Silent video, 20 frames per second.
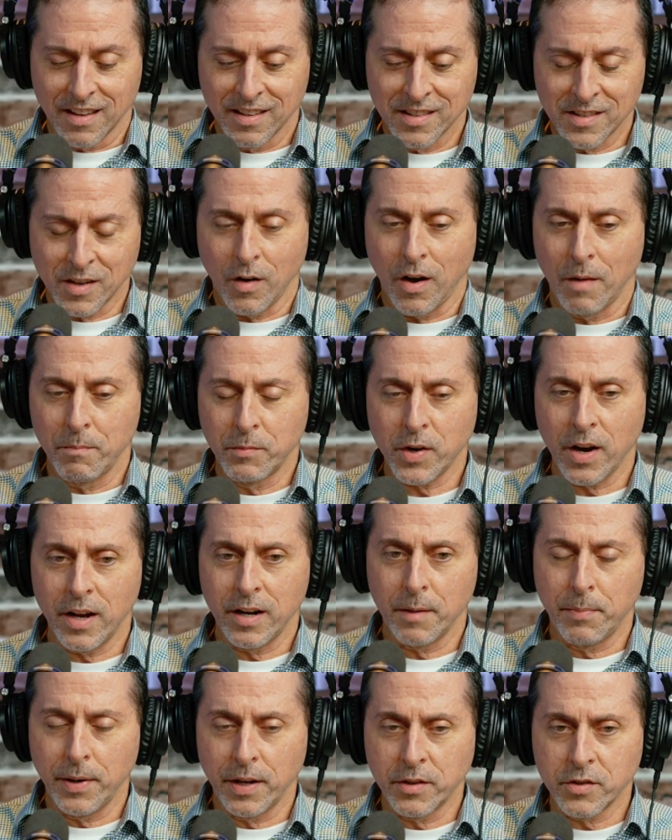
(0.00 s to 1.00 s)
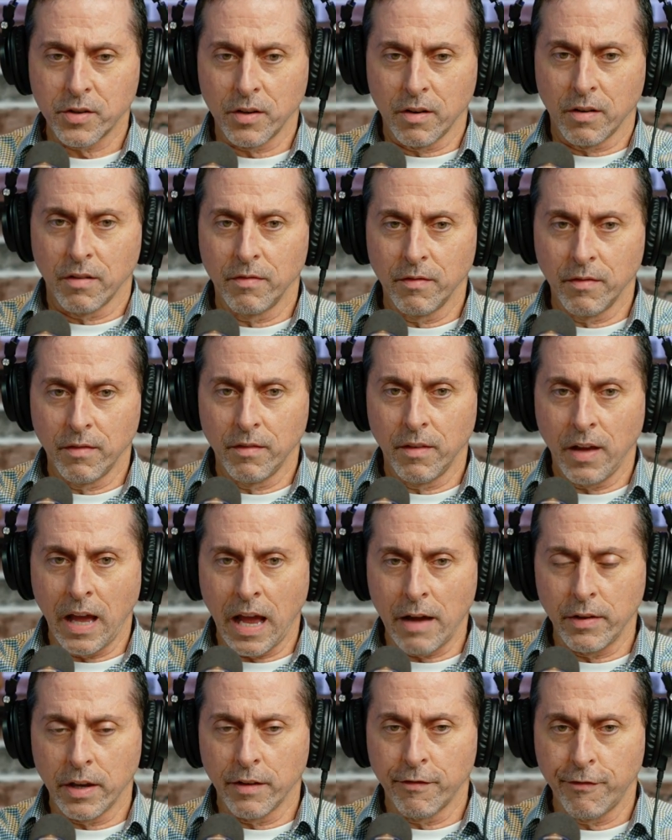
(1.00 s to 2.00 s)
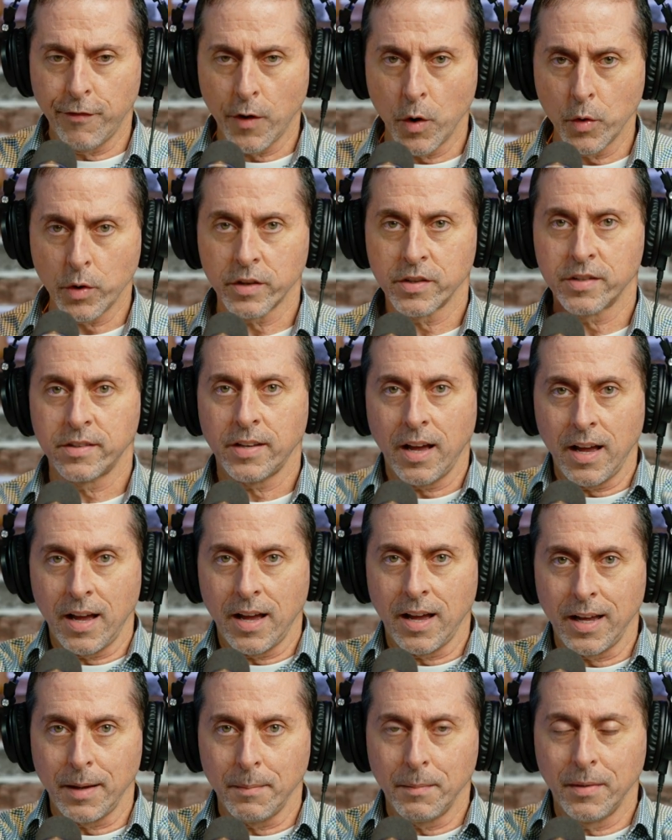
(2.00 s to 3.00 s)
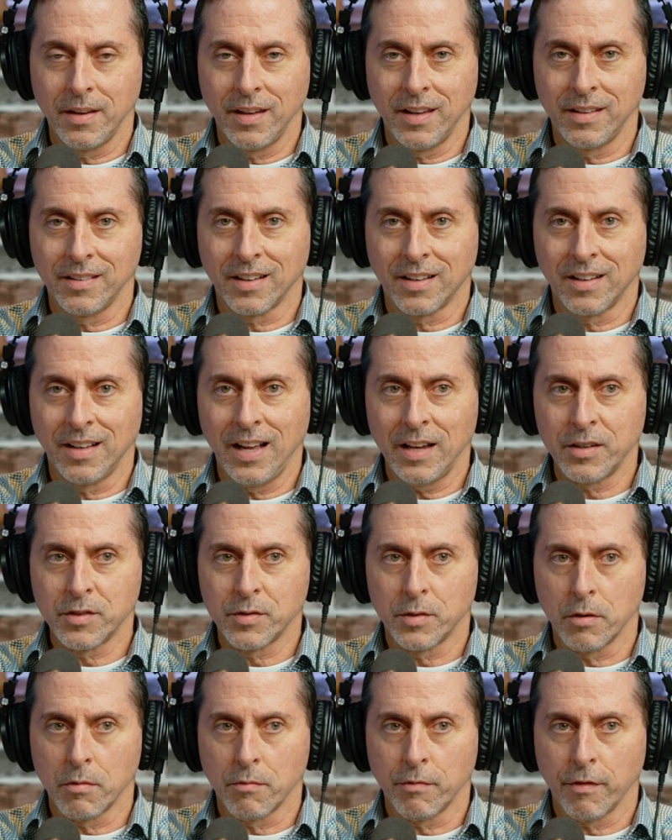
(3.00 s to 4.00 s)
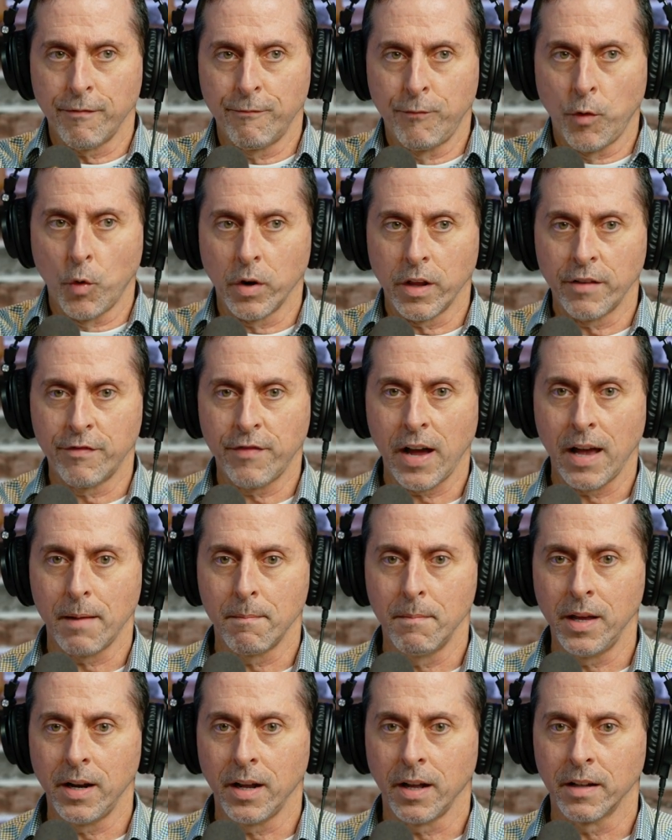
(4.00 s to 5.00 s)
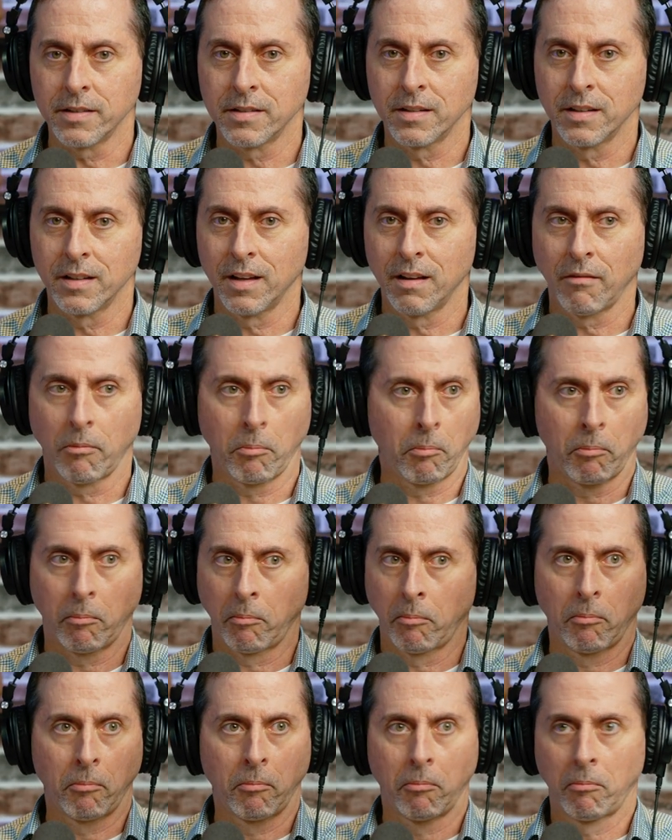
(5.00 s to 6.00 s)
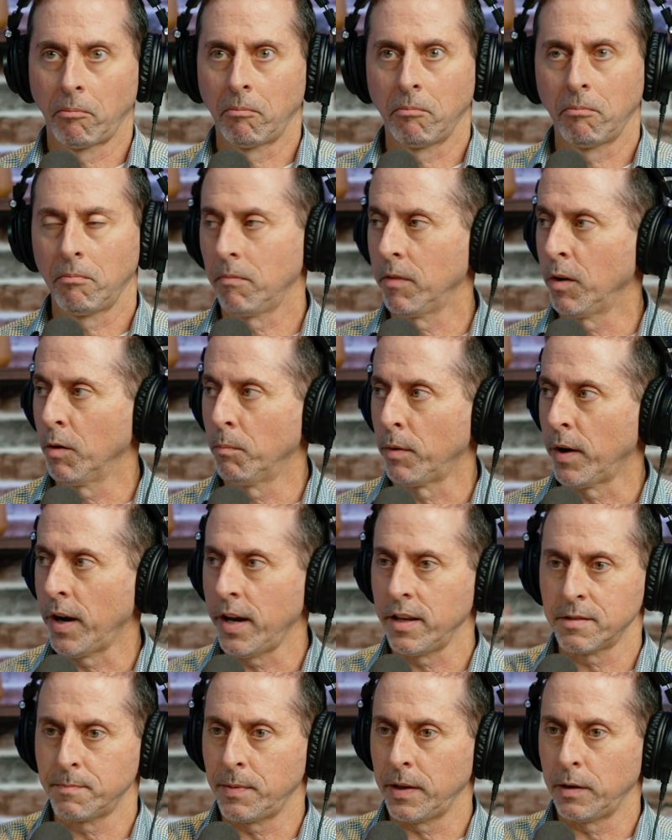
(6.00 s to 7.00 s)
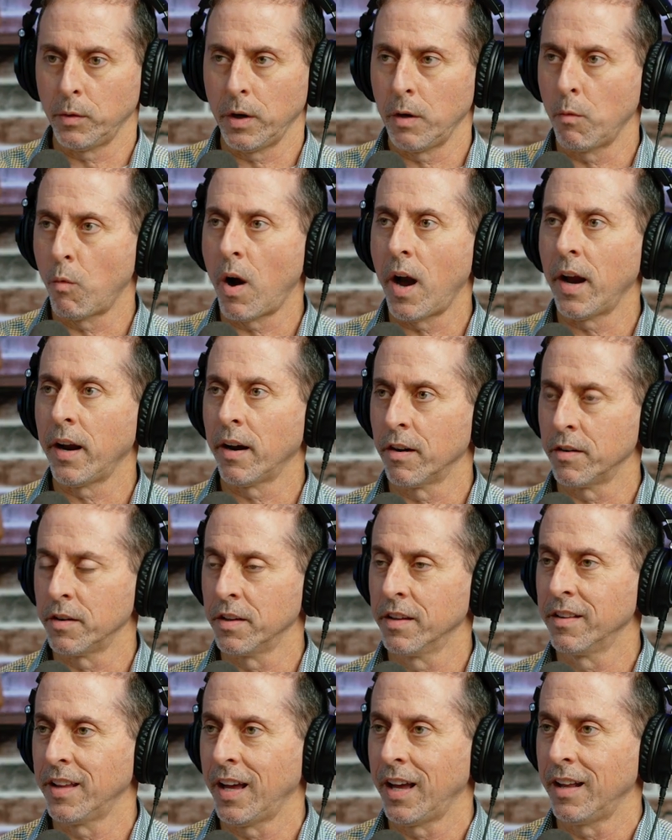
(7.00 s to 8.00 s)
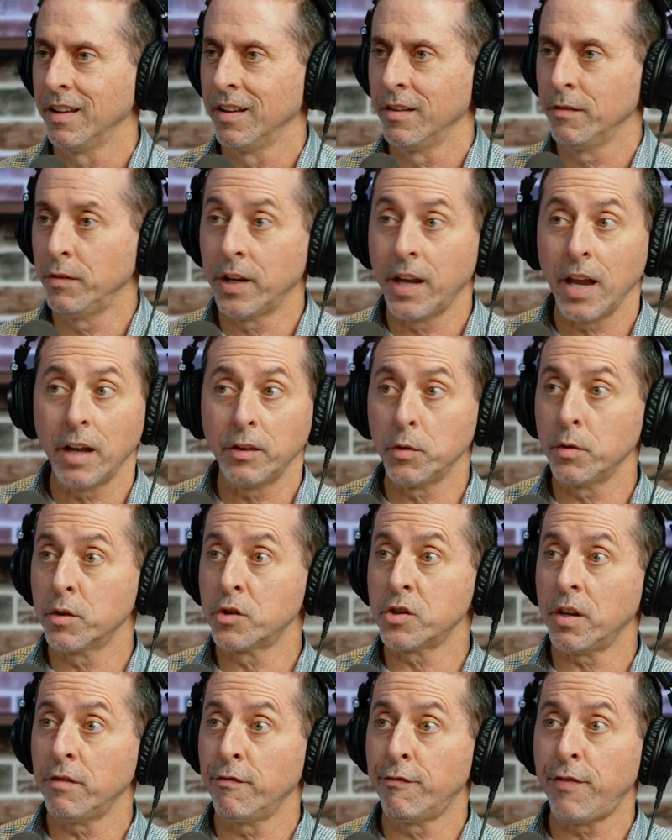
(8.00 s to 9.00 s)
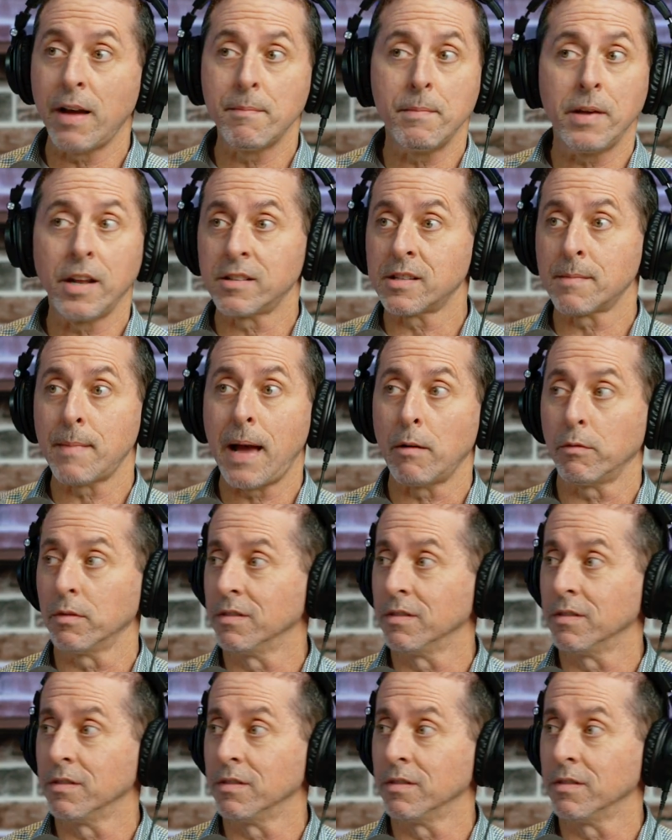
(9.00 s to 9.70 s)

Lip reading: So I'm trying to picture having focused time in the classroom for 45 minutes. Your brain's been rewired. That if you can't do this shit in 5 minutes, I'm out.